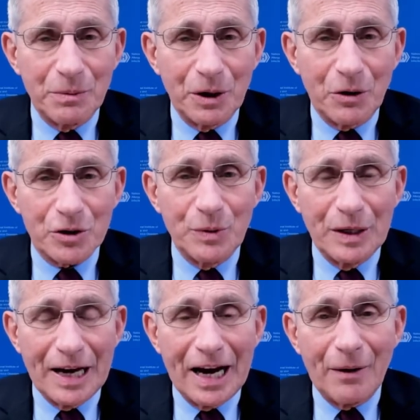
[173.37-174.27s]
because
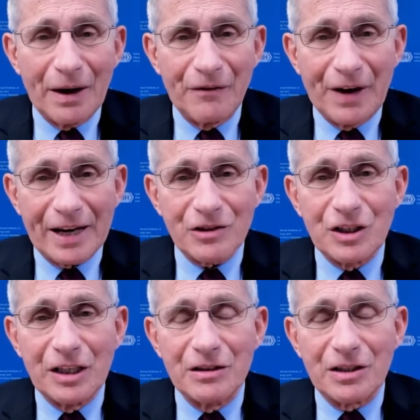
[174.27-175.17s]
we now have
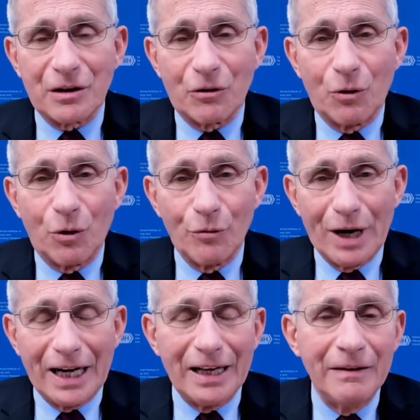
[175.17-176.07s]
vaccines that are
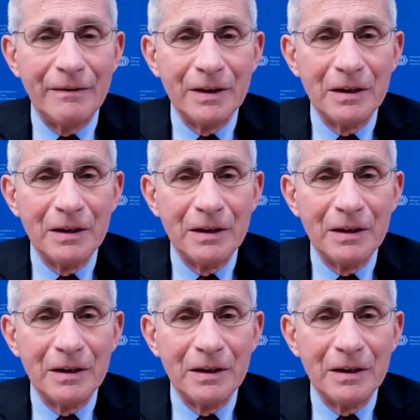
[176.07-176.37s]
already